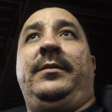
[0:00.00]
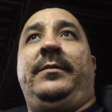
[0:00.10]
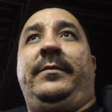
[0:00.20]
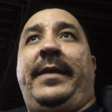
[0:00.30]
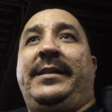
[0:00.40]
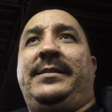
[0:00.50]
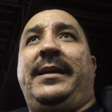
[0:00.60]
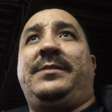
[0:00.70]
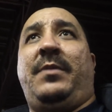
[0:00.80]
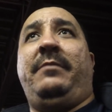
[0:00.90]

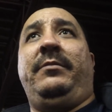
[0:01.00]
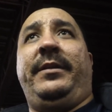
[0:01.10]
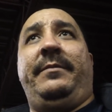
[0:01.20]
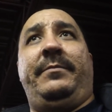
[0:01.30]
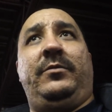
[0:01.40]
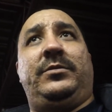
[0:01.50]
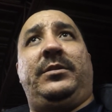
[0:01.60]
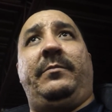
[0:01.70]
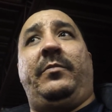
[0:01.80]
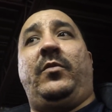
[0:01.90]
That's probably the
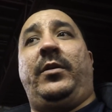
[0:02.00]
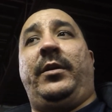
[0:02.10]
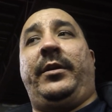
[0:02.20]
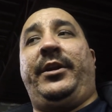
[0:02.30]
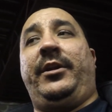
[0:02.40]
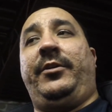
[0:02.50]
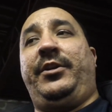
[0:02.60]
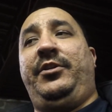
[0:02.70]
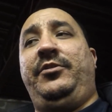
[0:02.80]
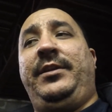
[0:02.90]
most important.
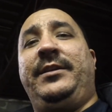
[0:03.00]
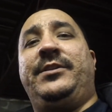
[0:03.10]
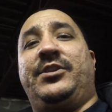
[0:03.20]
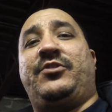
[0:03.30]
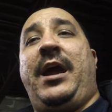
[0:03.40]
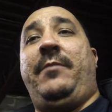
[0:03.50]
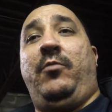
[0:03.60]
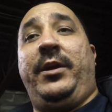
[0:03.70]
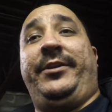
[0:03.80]
You need to describe what